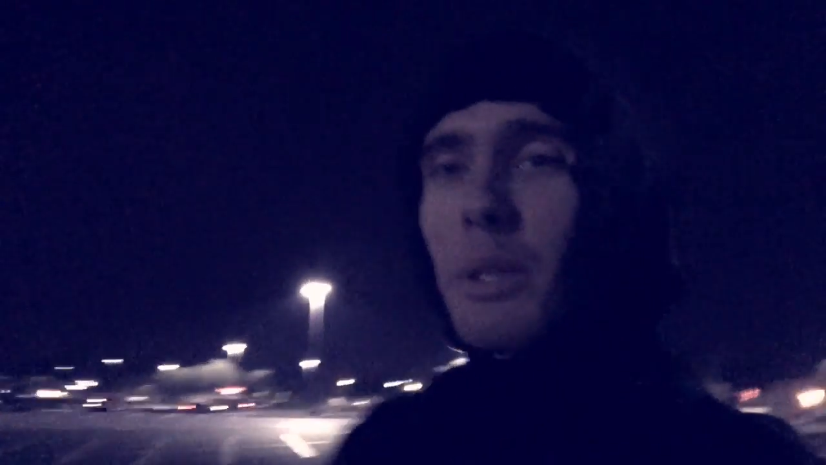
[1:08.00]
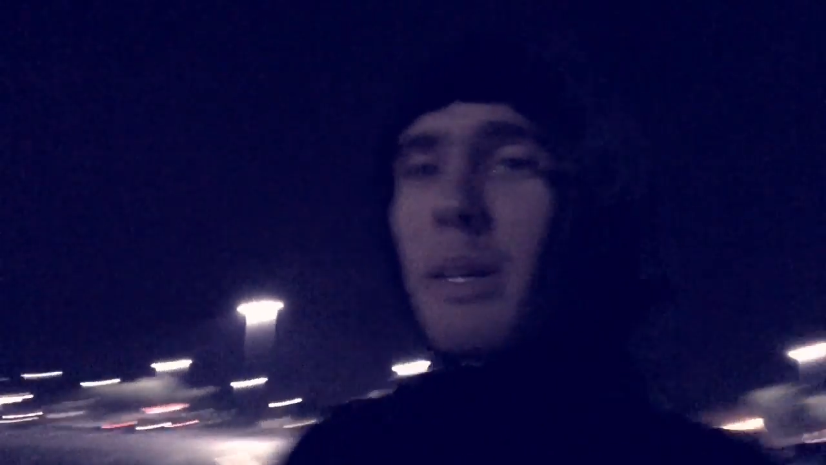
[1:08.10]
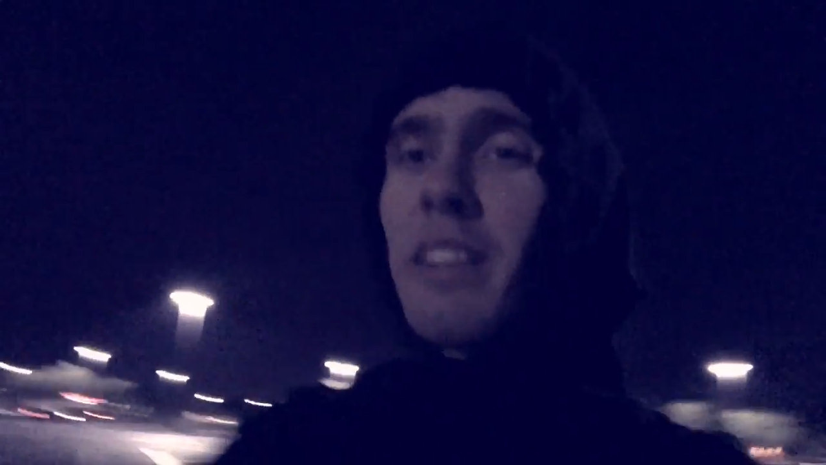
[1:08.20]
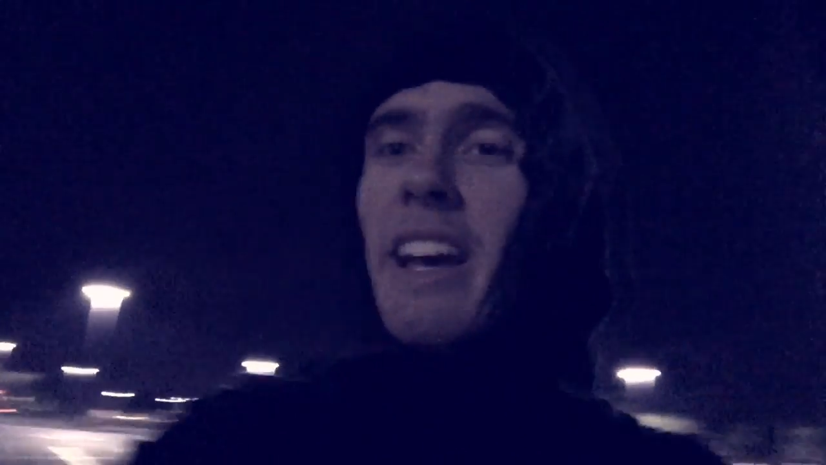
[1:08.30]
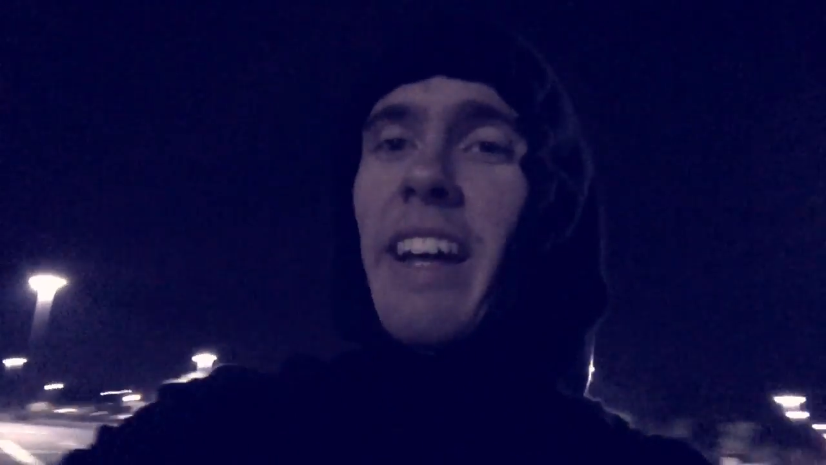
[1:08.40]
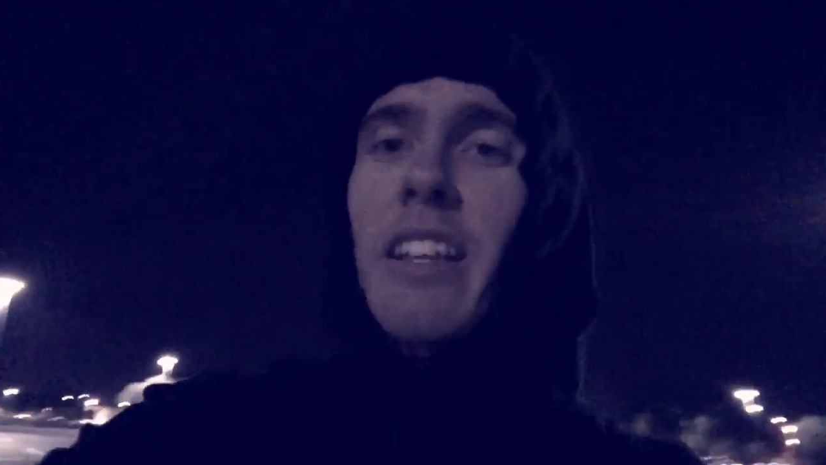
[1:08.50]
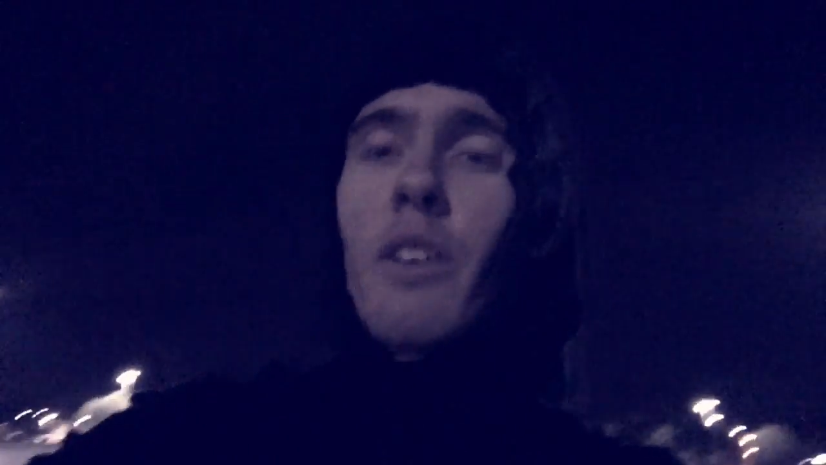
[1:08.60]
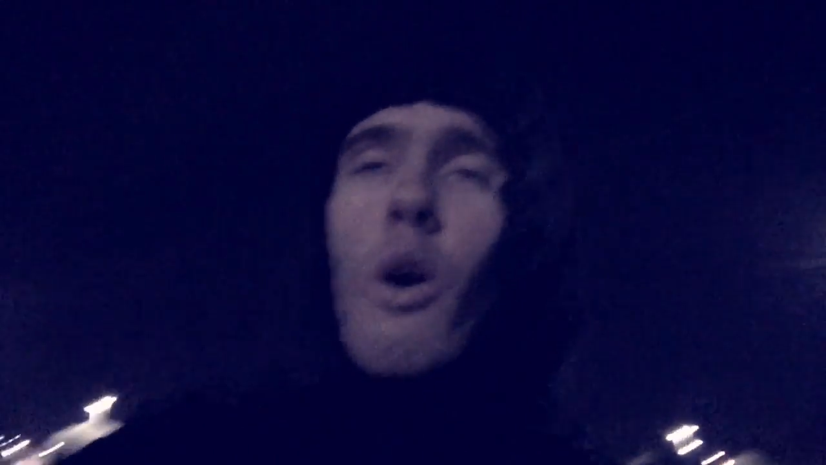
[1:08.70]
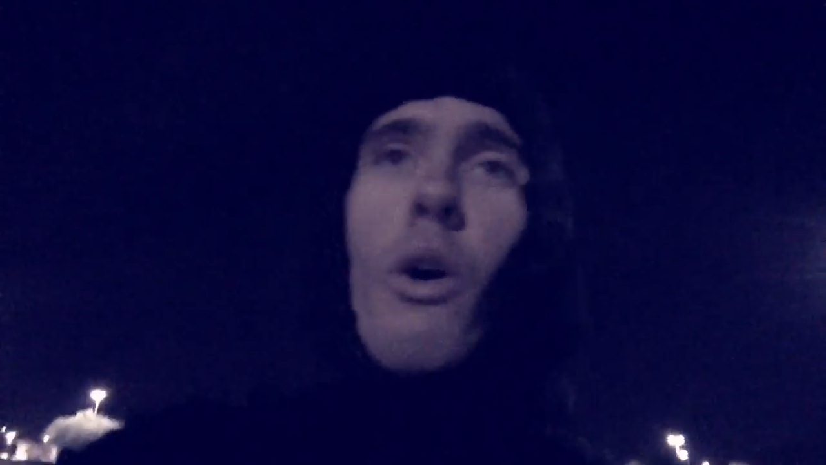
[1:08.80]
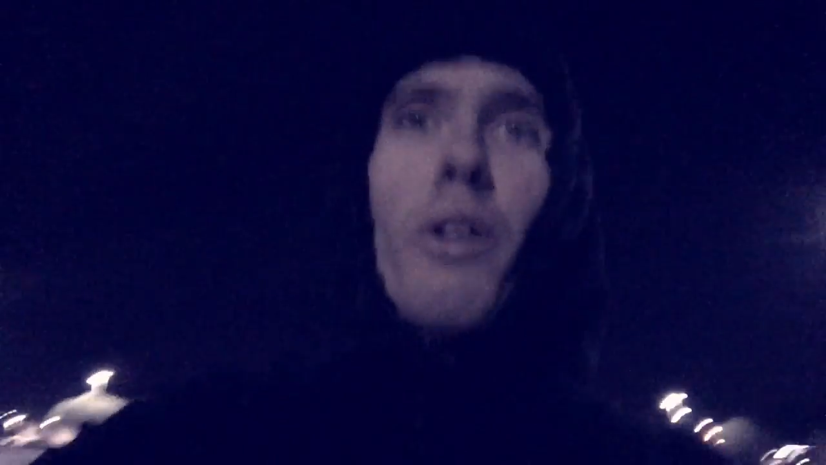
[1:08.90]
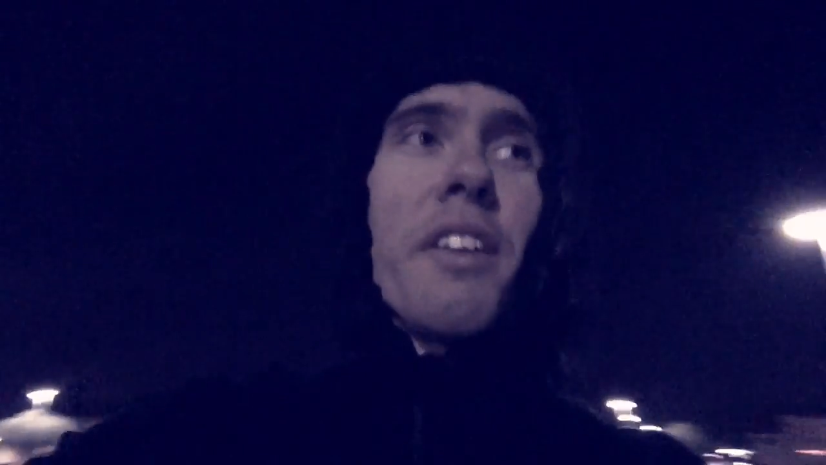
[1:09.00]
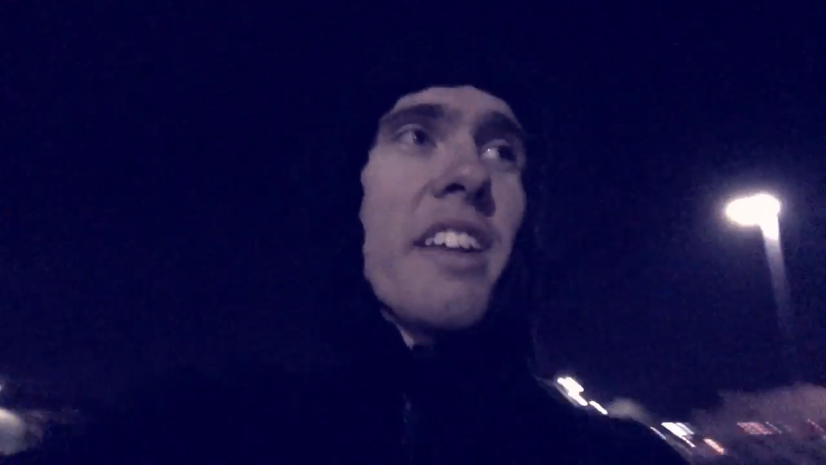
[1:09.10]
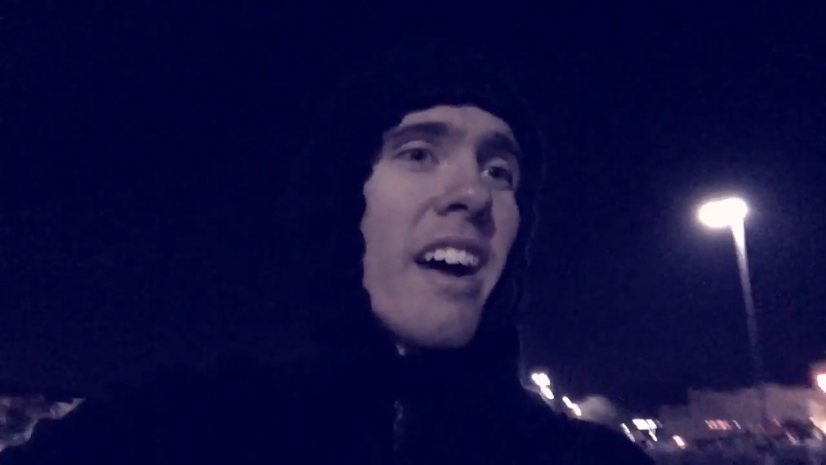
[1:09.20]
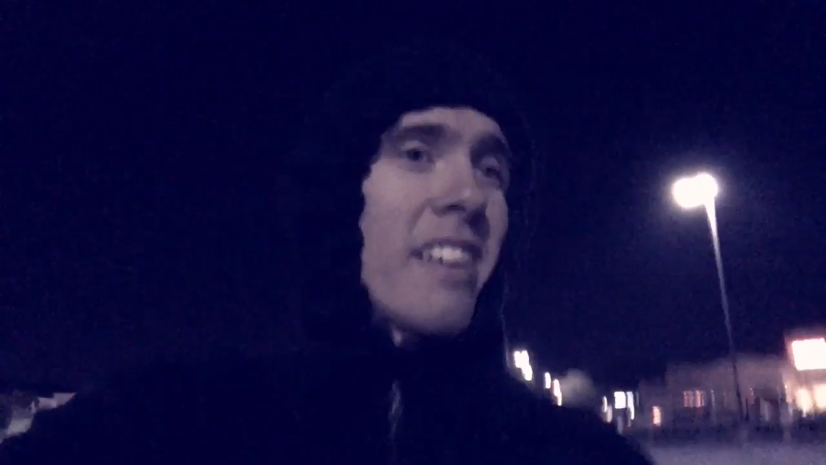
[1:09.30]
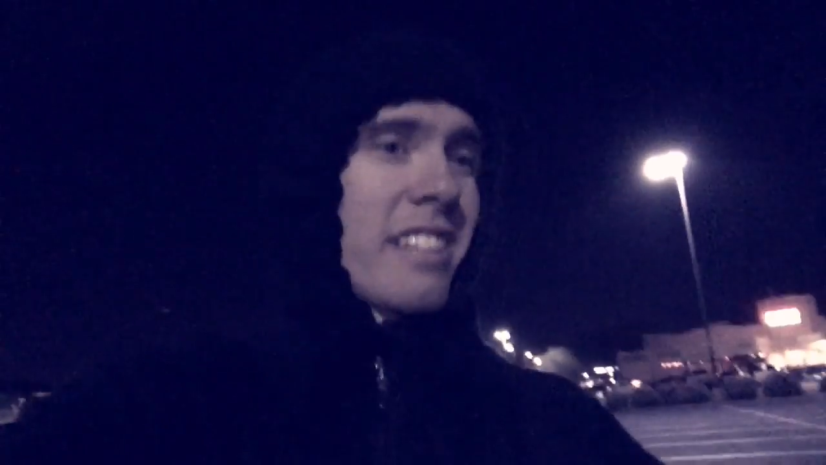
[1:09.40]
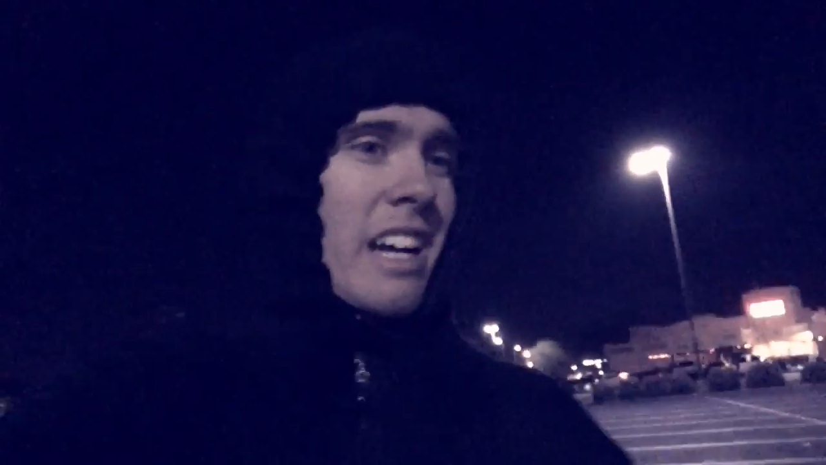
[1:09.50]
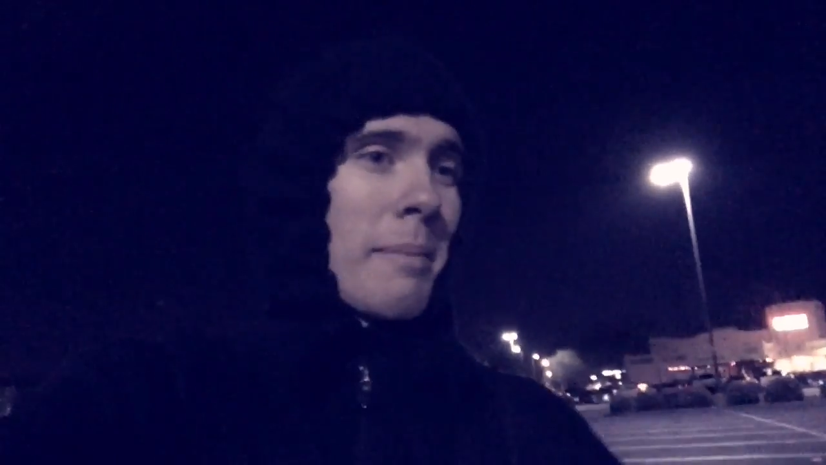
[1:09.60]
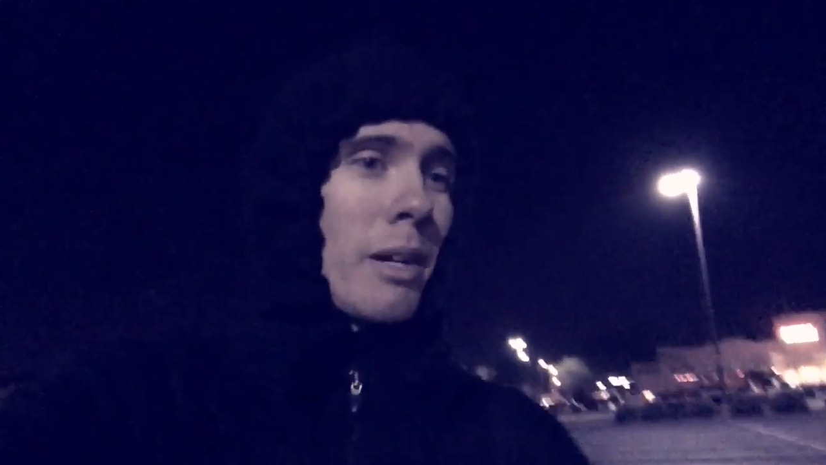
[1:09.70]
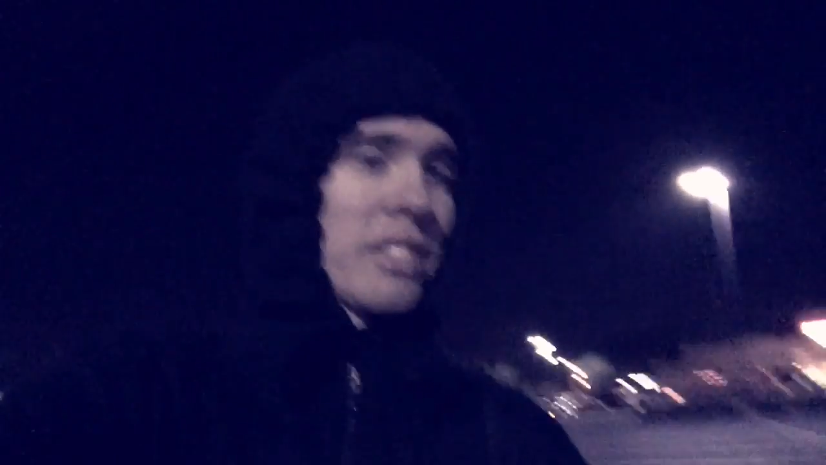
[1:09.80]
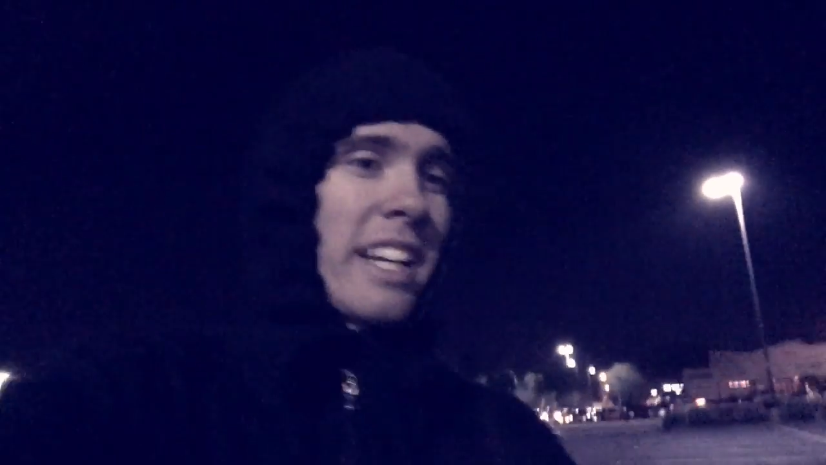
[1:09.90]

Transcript: doing that the whole entire time I was